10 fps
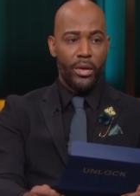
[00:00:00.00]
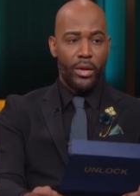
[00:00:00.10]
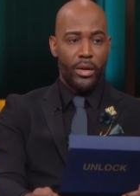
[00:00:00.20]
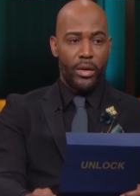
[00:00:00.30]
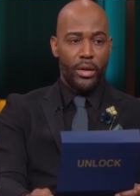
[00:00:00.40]

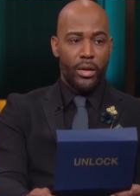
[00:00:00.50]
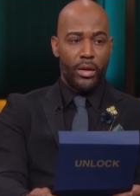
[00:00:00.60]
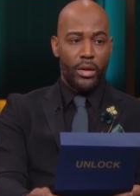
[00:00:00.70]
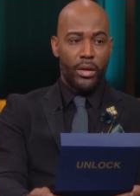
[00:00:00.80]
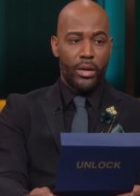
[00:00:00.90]
Well,
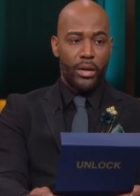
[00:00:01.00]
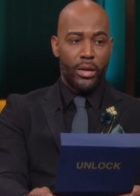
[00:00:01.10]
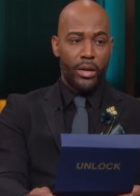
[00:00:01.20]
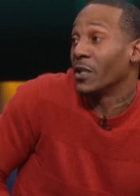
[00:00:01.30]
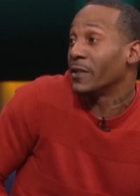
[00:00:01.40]
it,
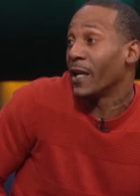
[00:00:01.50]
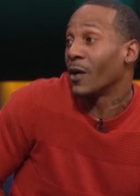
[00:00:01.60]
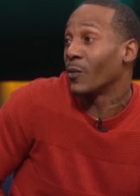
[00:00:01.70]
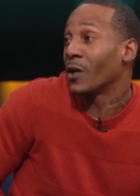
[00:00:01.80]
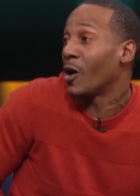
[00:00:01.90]
it's shut
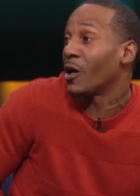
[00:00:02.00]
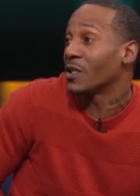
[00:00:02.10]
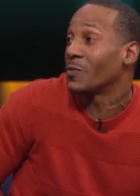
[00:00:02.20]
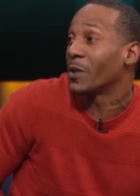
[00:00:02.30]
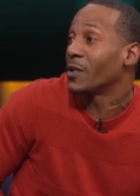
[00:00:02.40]
down
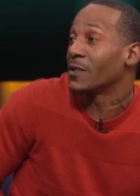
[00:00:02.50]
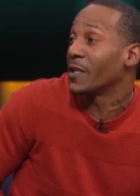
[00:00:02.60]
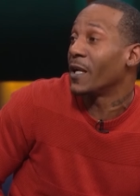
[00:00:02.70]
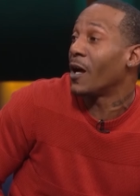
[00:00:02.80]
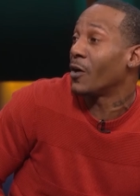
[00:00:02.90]
regardless because
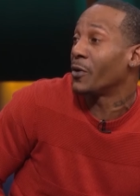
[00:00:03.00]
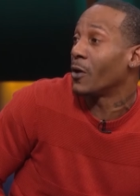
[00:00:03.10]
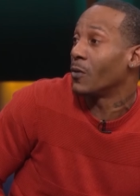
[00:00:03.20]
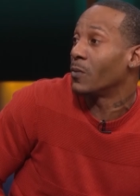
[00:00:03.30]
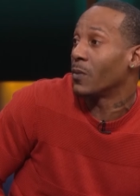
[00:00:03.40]
they all
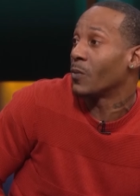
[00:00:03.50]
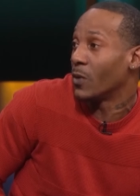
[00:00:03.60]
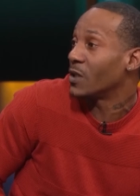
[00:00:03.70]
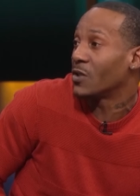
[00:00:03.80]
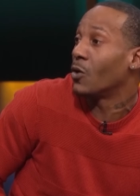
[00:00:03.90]
know
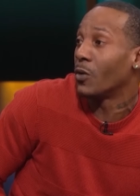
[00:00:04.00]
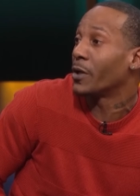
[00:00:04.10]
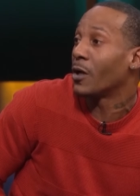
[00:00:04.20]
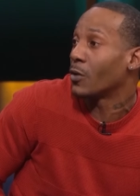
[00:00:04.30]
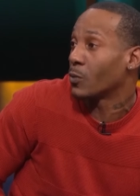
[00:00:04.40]
what's
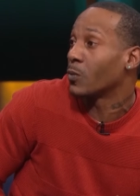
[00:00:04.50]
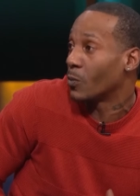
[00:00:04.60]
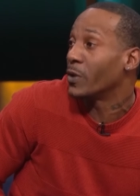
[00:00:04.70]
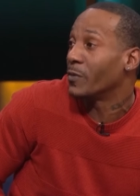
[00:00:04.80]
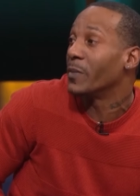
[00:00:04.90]
going on
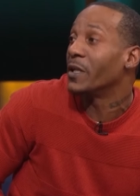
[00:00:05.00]
with